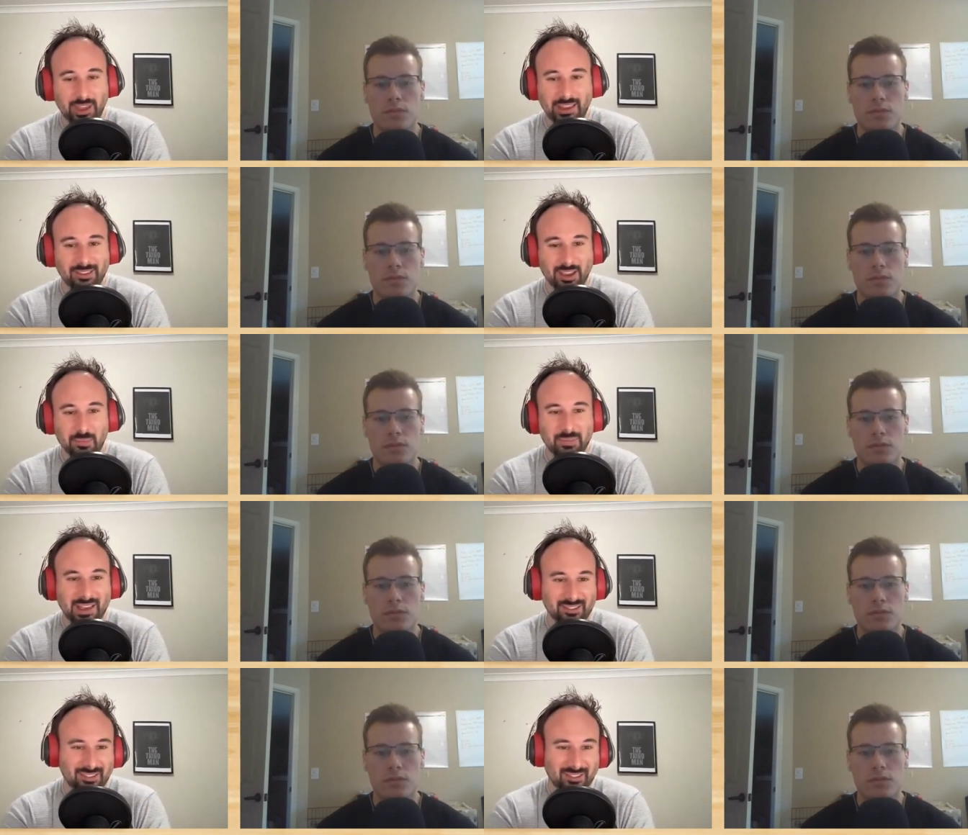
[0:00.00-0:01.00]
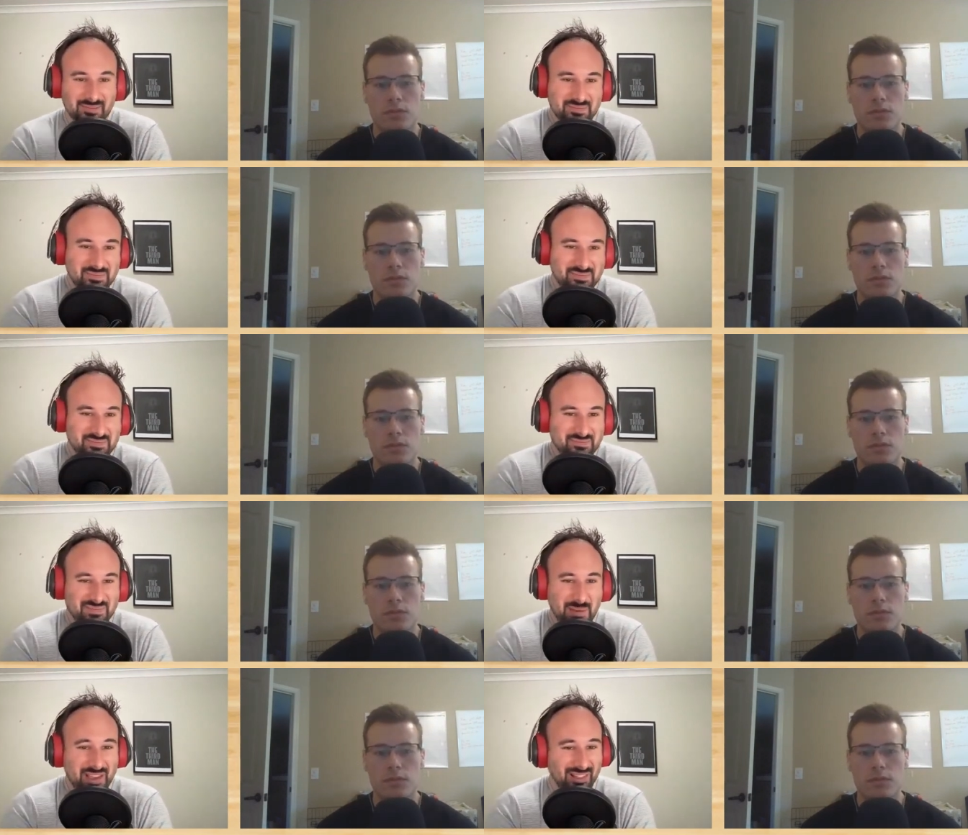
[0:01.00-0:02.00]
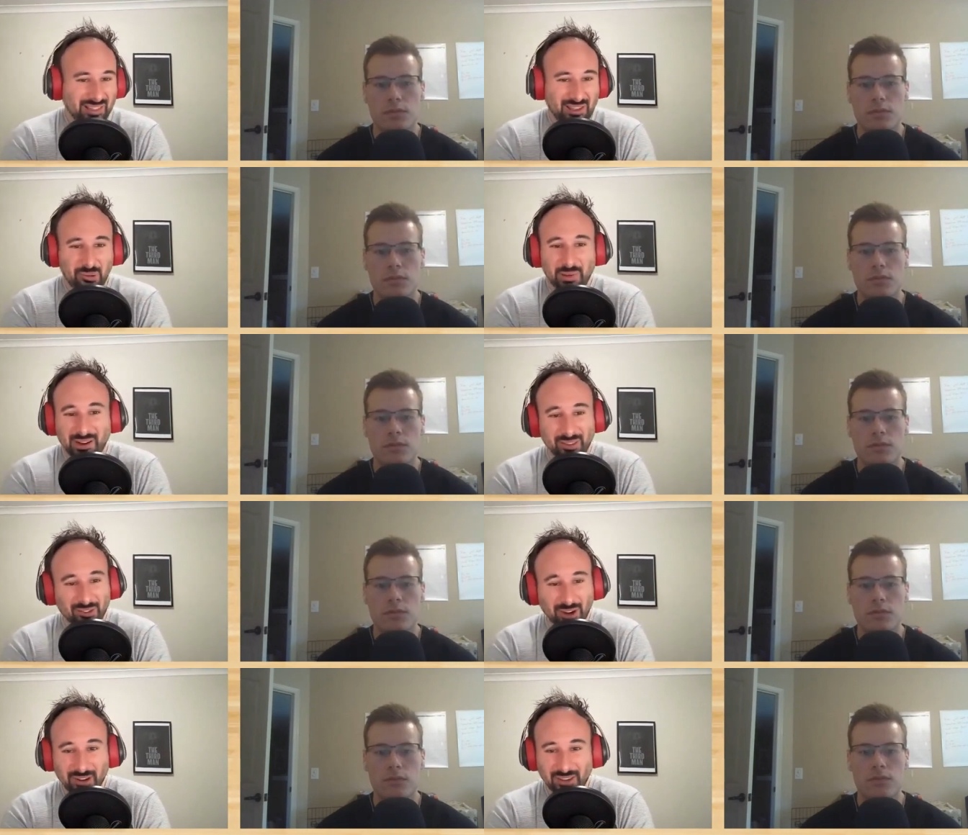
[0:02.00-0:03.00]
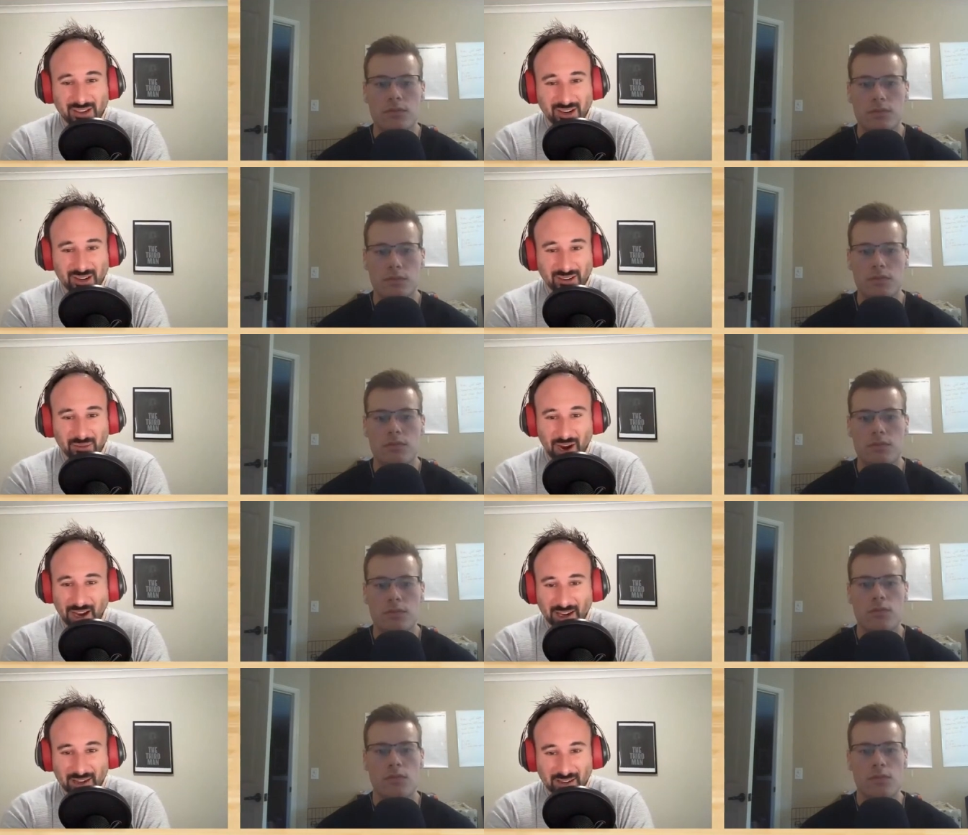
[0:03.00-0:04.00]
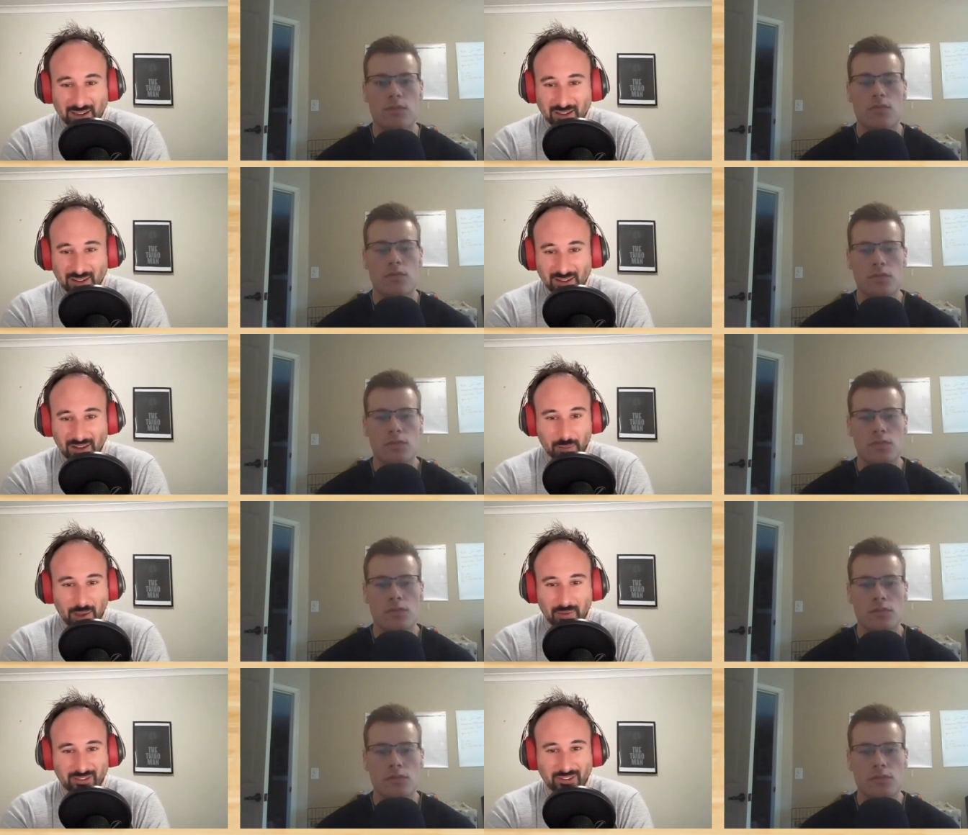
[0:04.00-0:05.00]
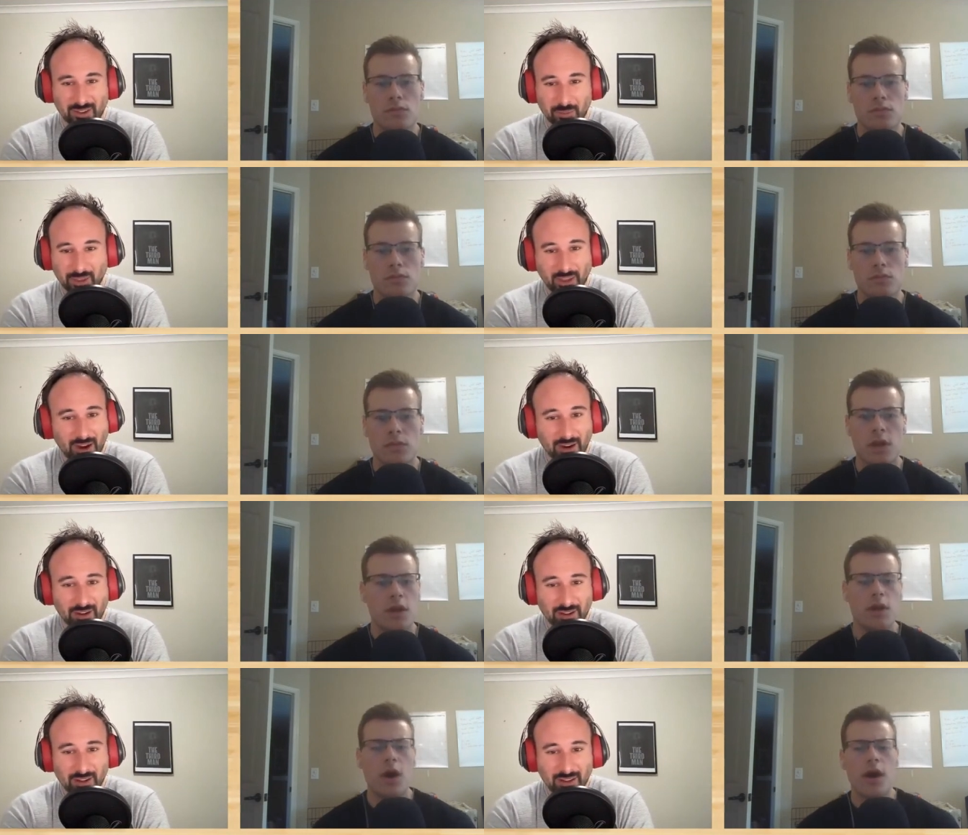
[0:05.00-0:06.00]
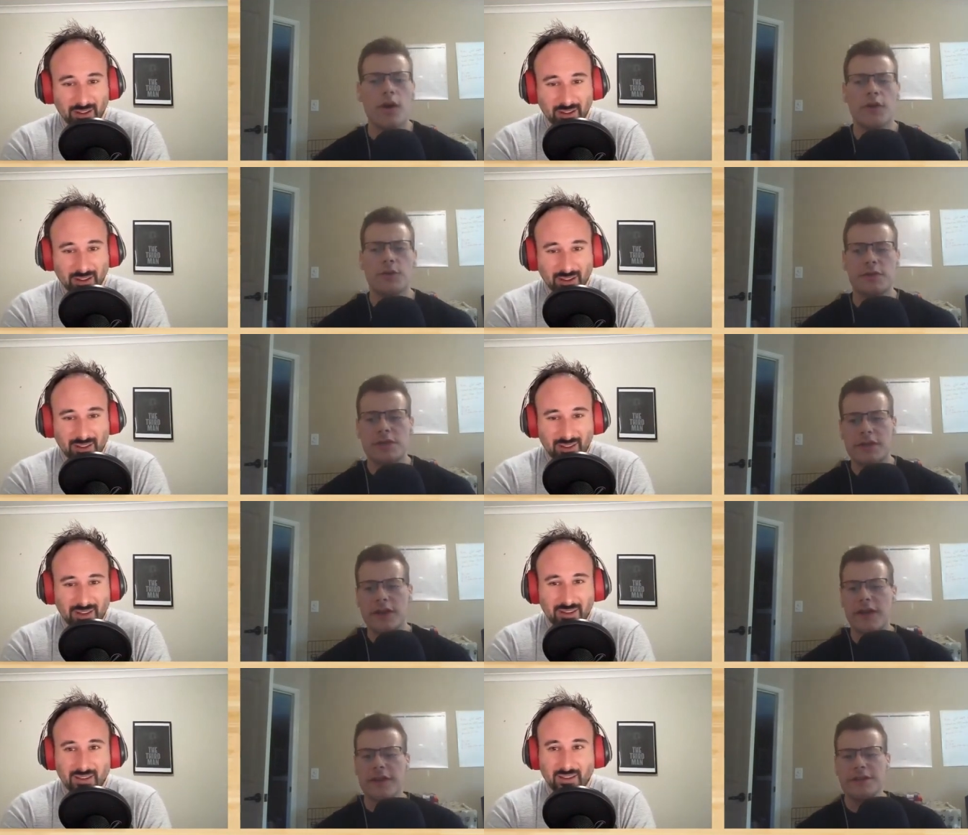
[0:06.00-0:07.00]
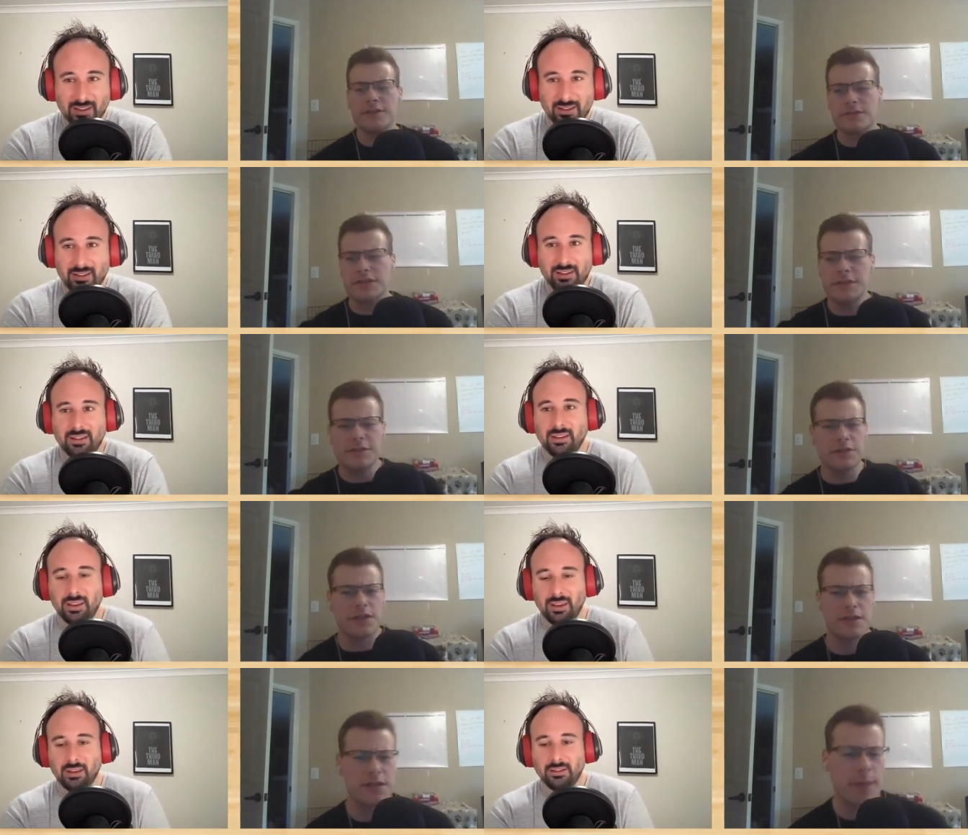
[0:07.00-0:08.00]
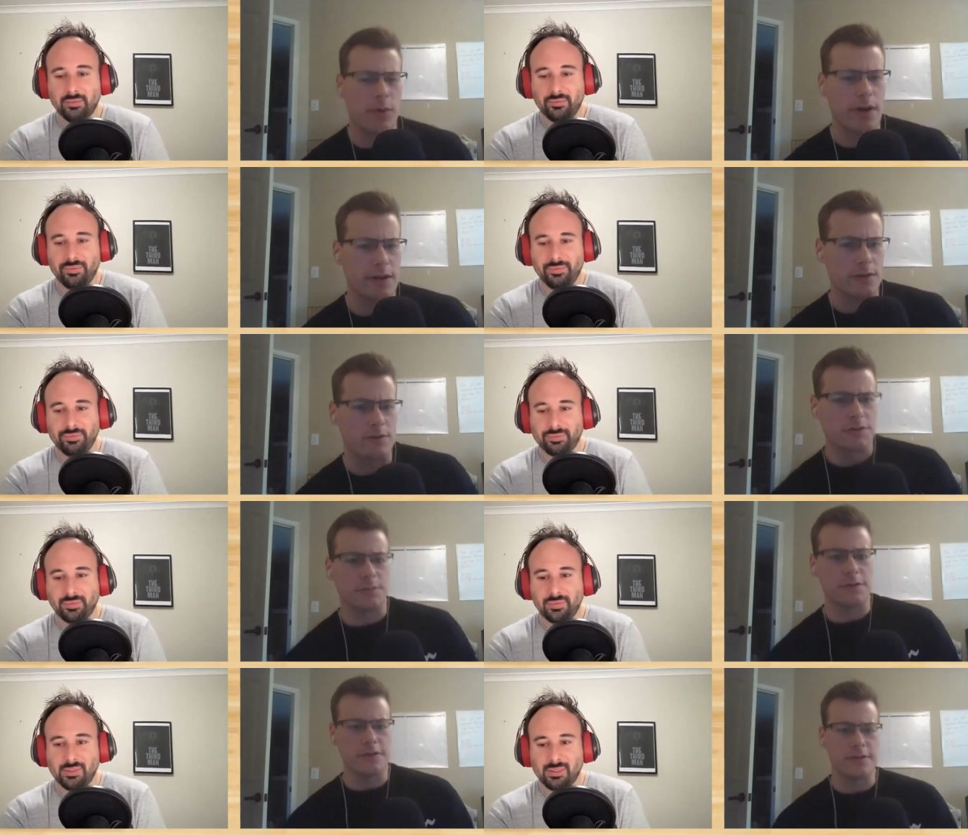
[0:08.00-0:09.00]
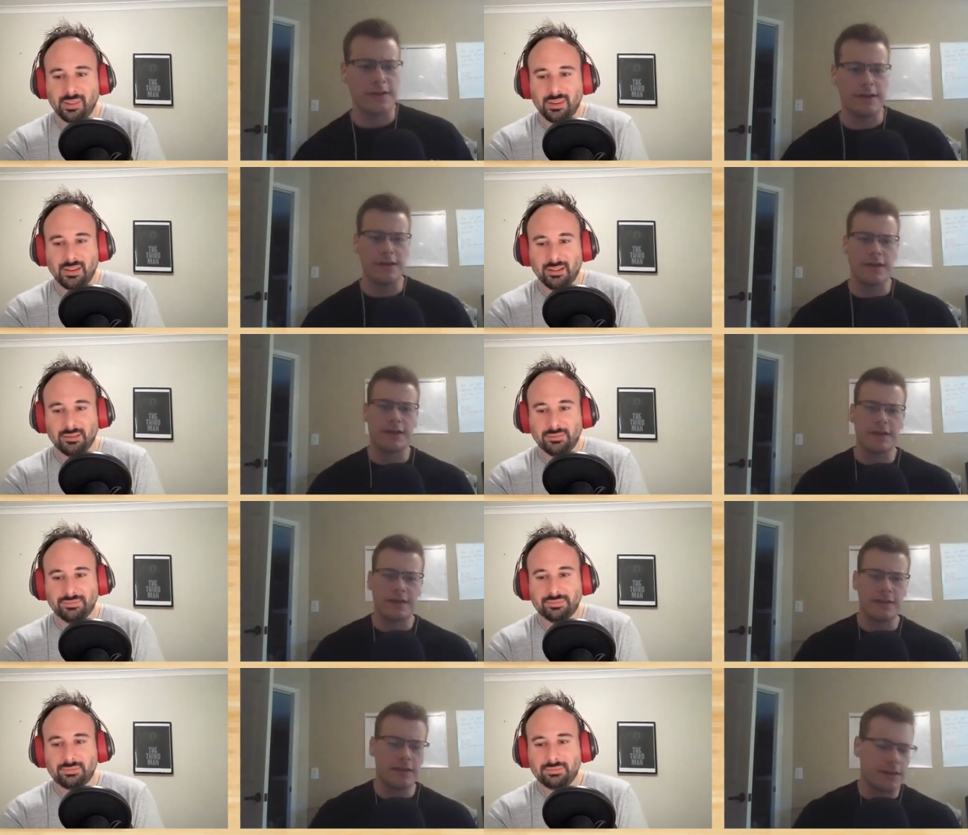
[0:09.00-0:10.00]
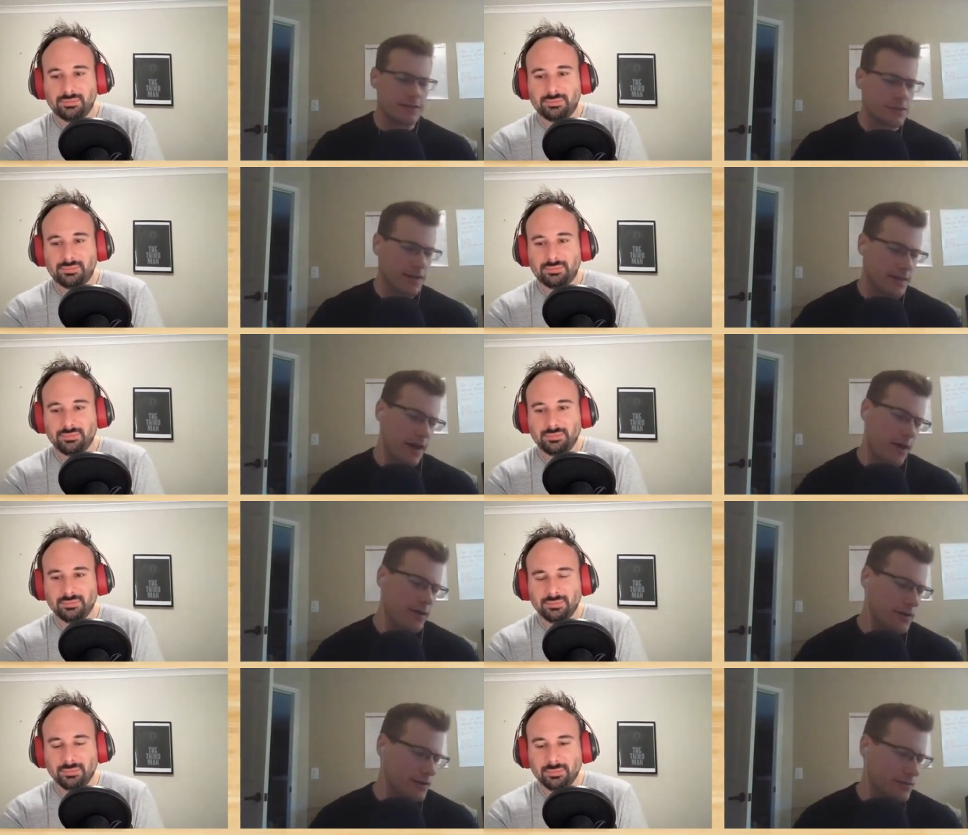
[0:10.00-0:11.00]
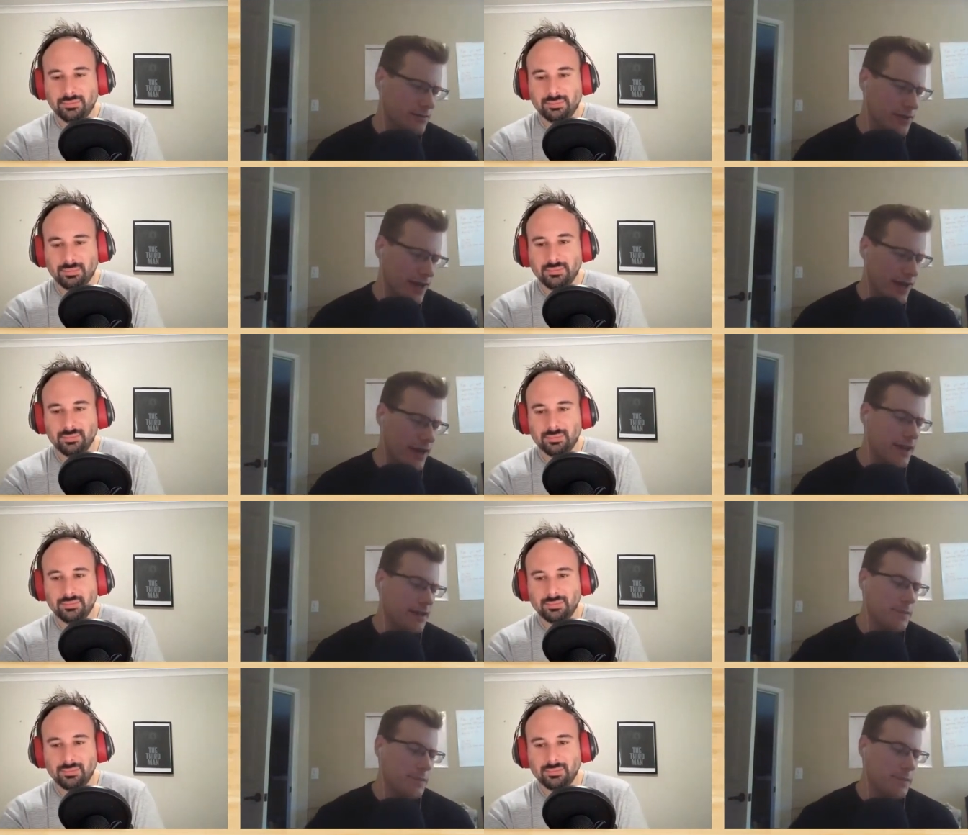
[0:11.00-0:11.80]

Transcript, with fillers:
Speaker 1: like he's going to miss maybe a little bit of the start of the year, right? Like, am I missing something there?
Speaker 2: No, I don't think you're missing anything. I think he just didn't he just yeah. like separated or something, uh, and he had to get it checked out. Um, but yeah, I, I